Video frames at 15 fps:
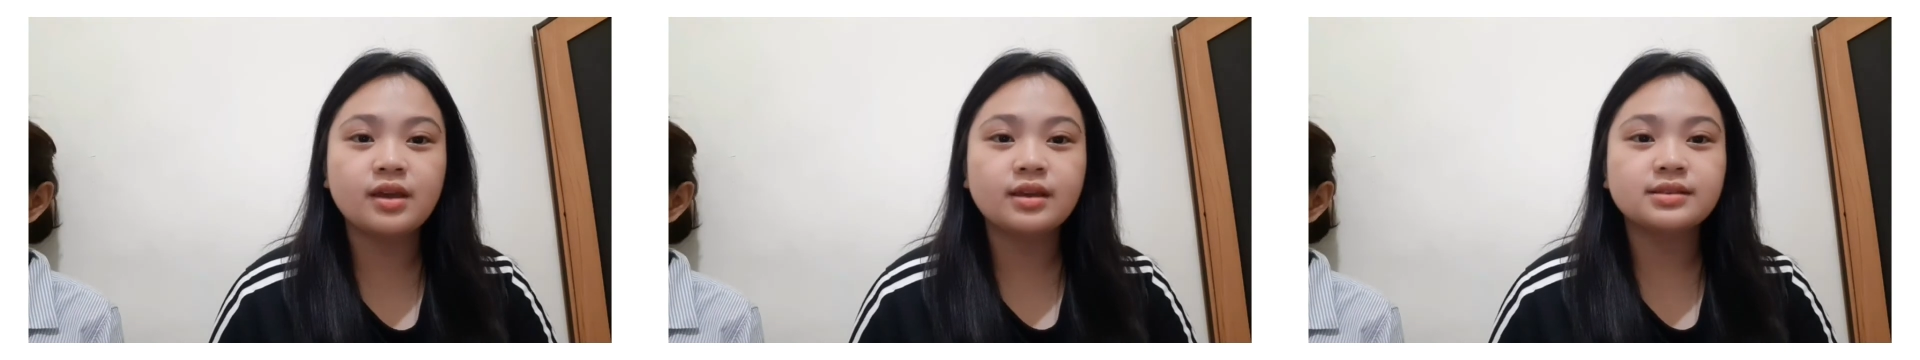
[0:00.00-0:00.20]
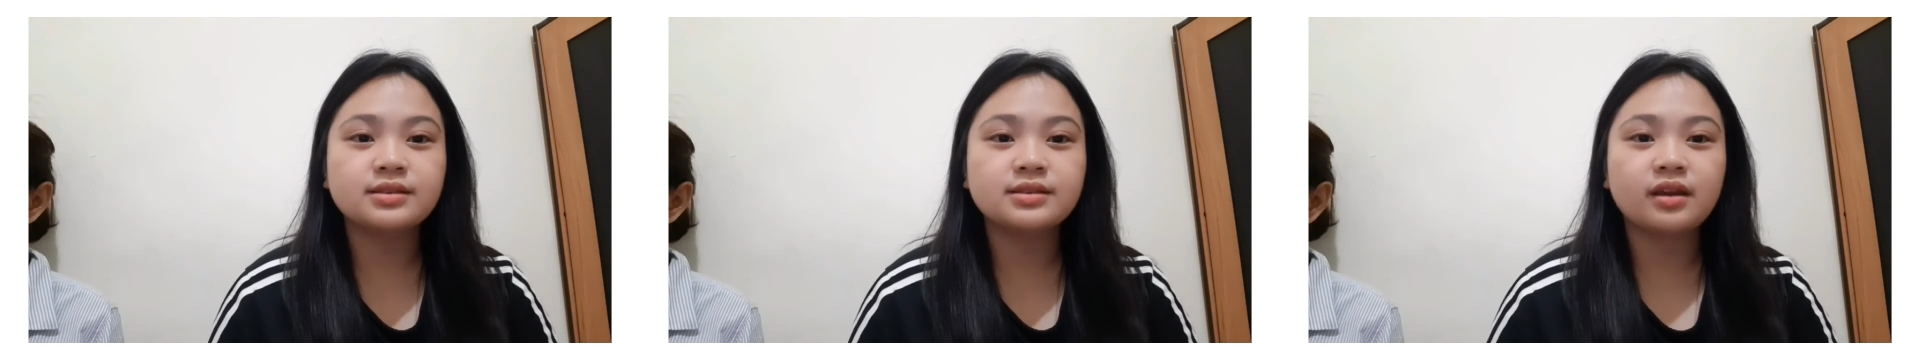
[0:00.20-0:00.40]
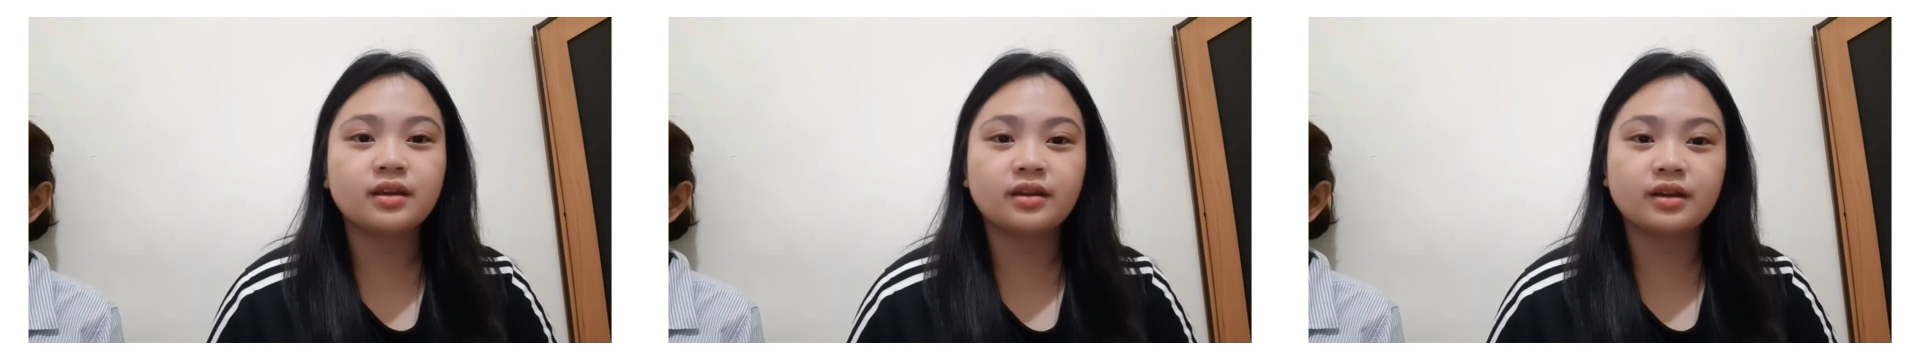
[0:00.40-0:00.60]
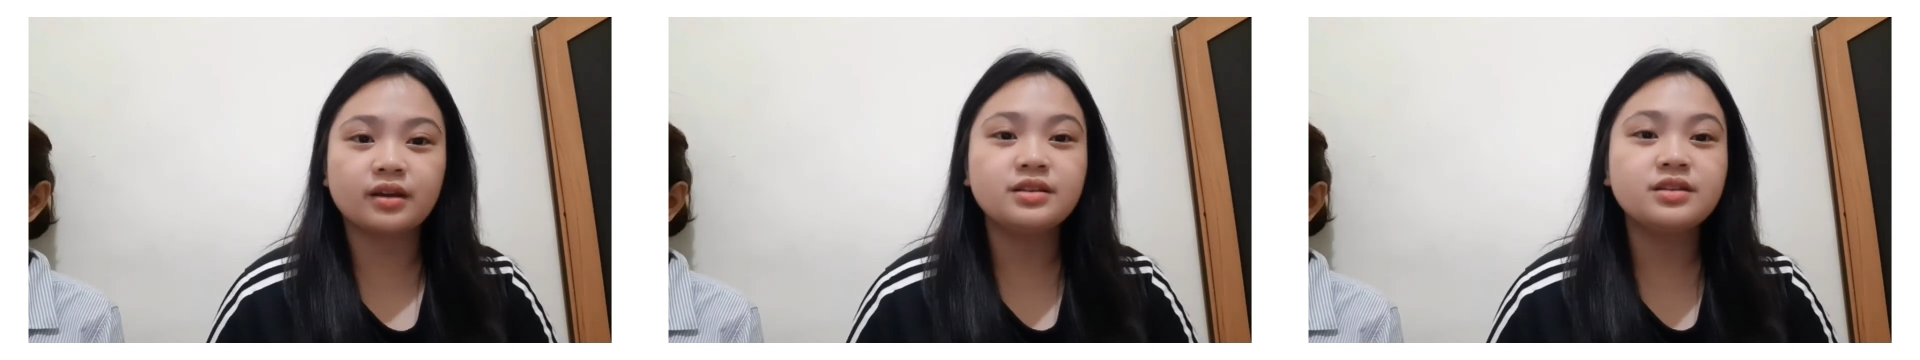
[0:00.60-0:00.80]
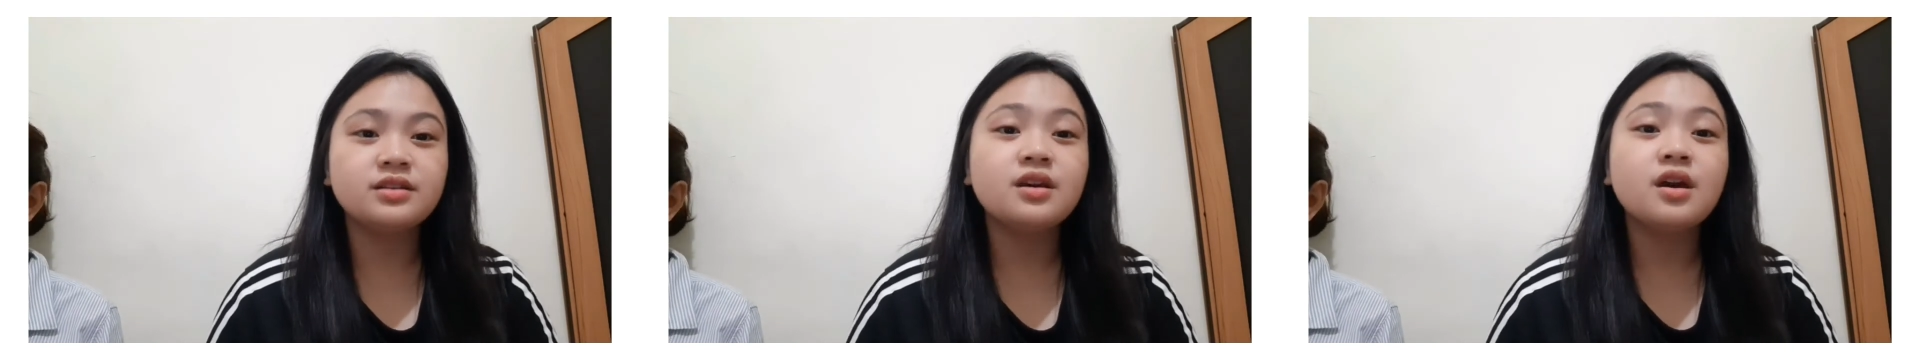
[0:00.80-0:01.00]

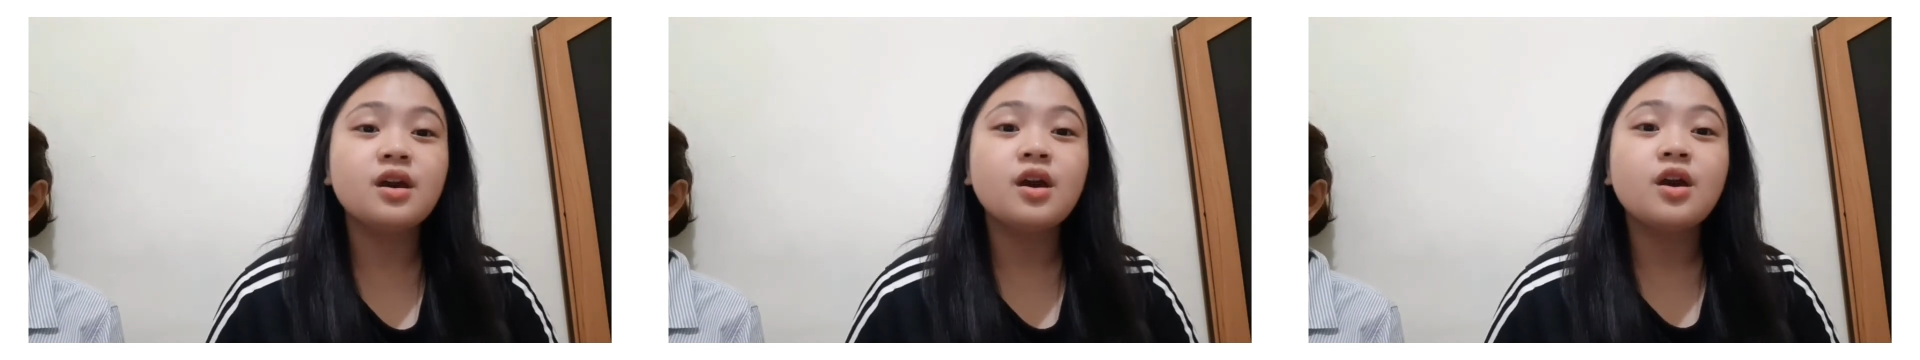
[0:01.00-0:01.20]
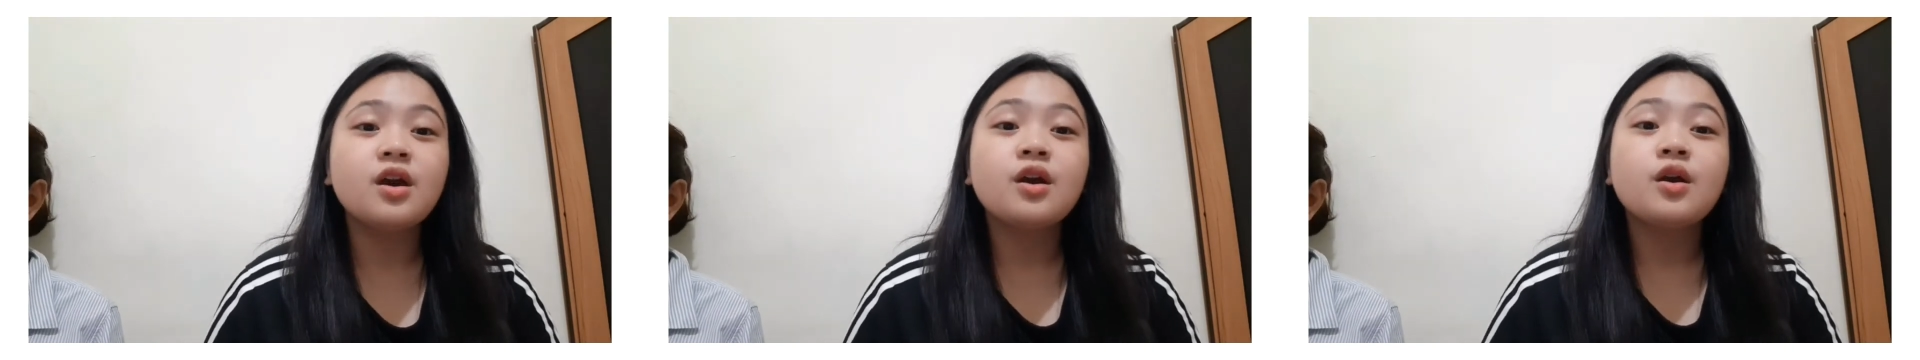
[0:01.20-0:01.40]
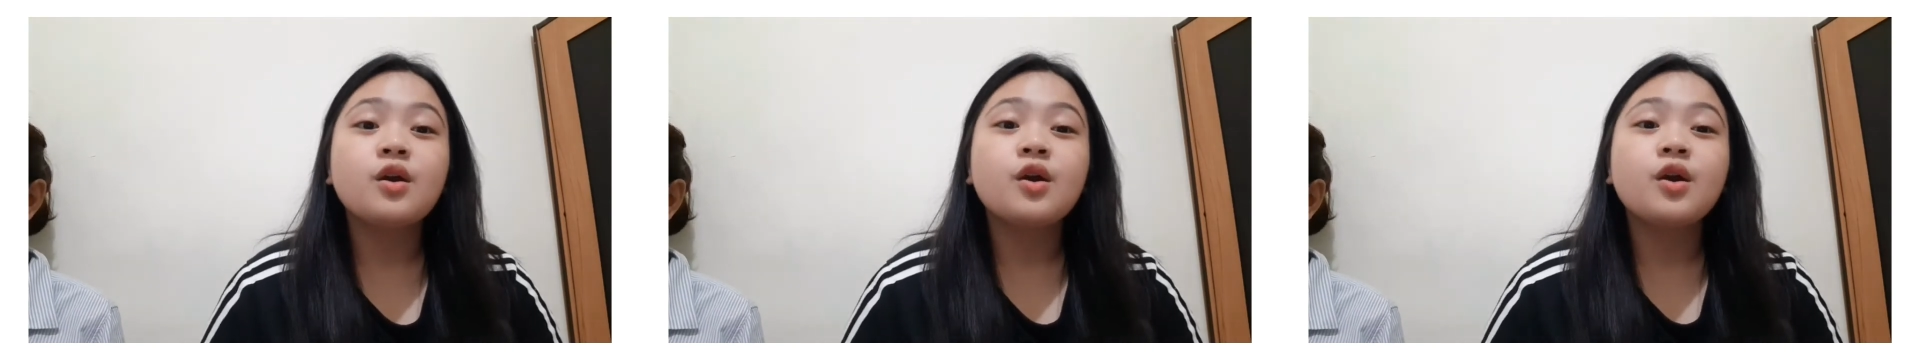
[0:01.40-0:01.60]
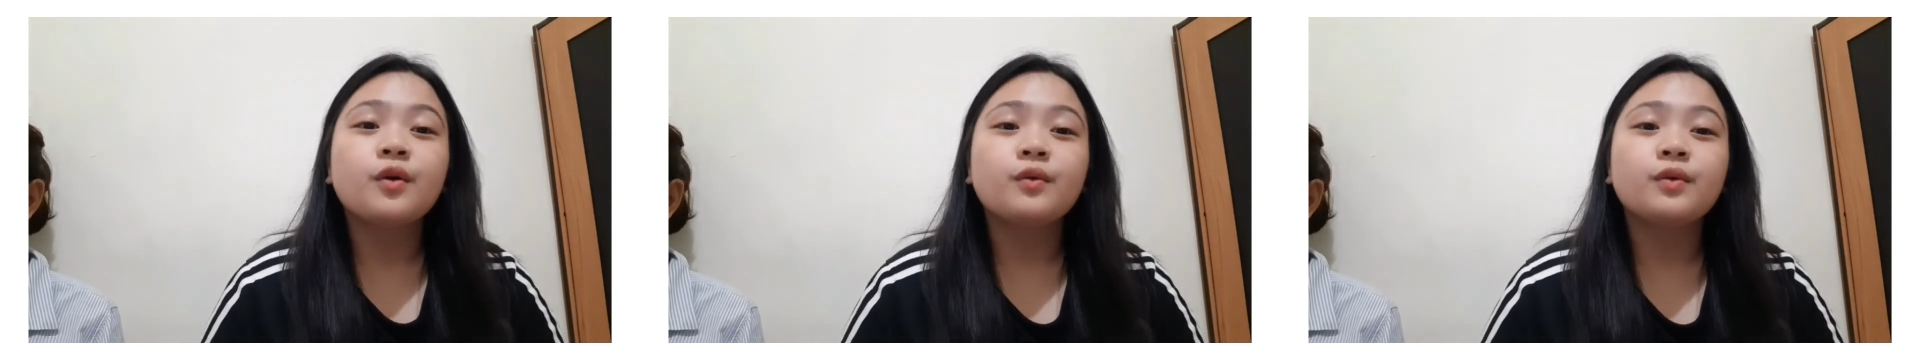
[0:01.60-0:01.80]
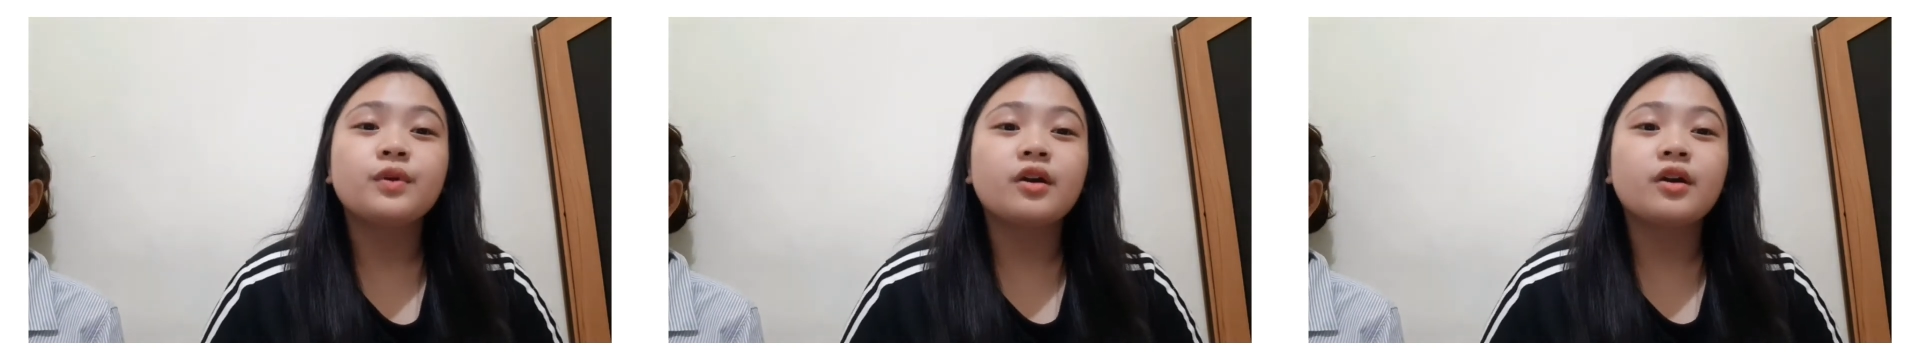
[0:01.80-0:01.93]
Second, we